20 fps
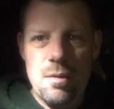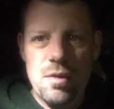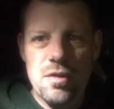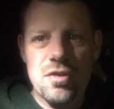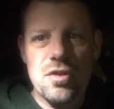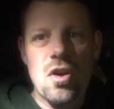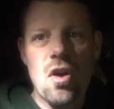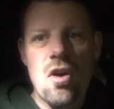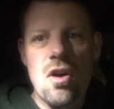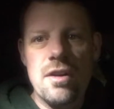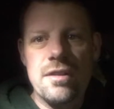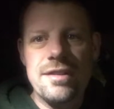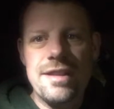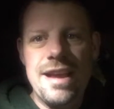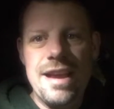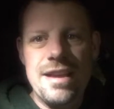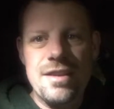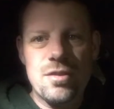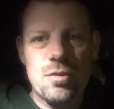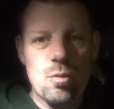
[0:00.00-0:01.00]
was gone
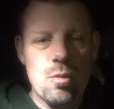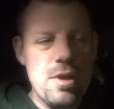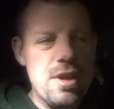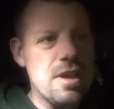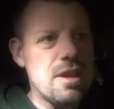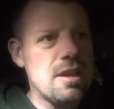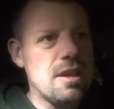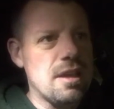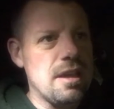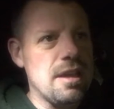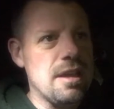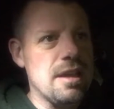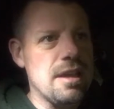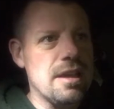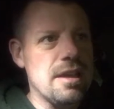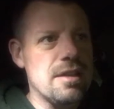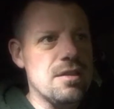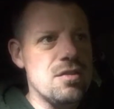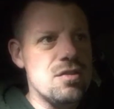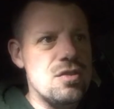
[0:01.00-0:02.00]
last week,
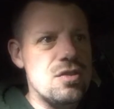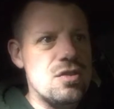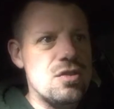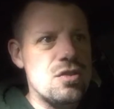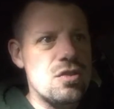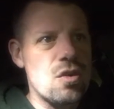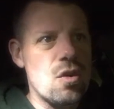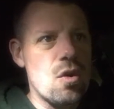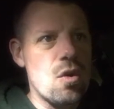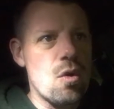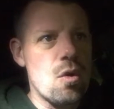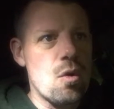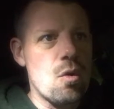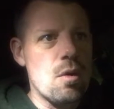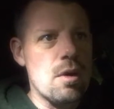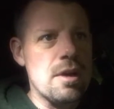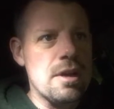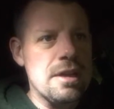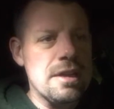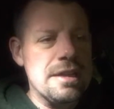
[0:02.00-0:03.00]
and
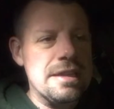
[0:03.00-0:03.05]
so